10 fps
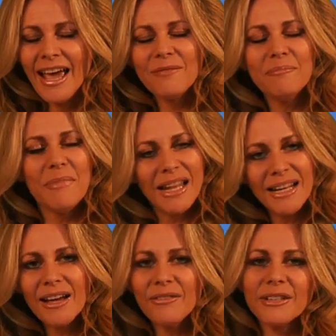And
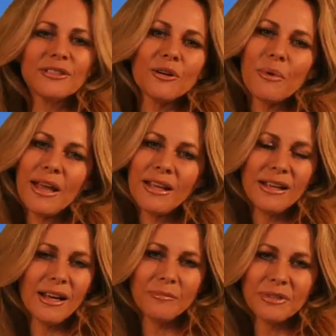many of us are
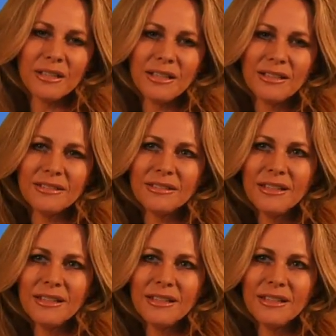waking up to these